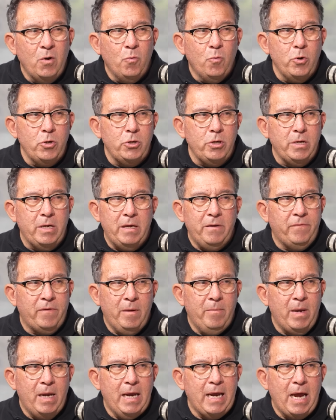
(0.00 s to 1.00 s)
Would you give
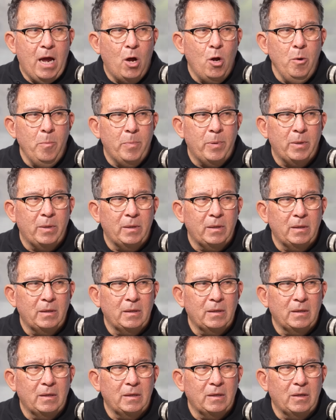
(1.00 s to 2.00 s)
him any hope
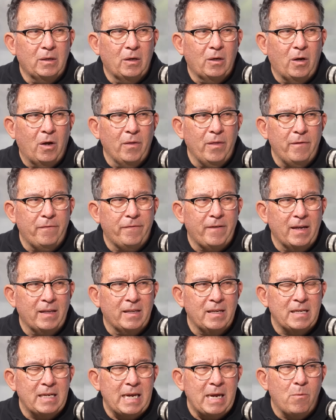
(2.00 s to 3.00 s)
on the fact
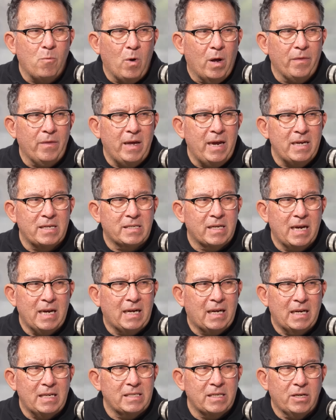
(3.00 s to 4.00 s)
that he won the SA
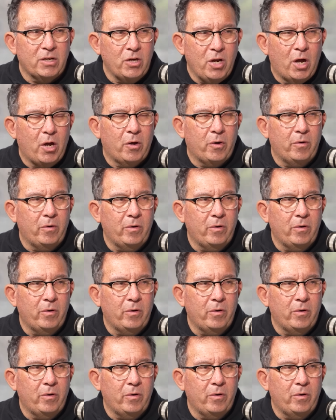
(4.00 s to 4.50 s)
Classic? No.